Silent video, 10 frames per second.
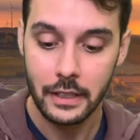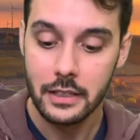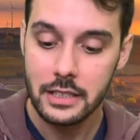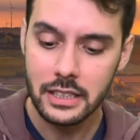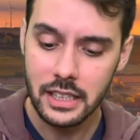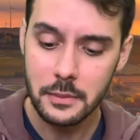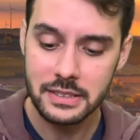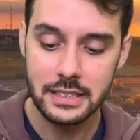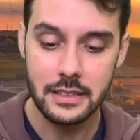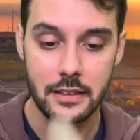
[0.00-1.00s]
Then came
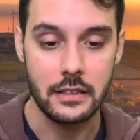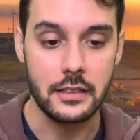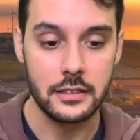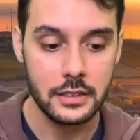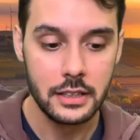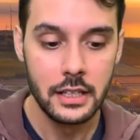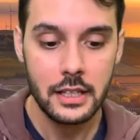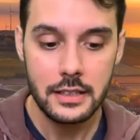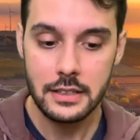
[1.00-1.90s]
Cynthia, the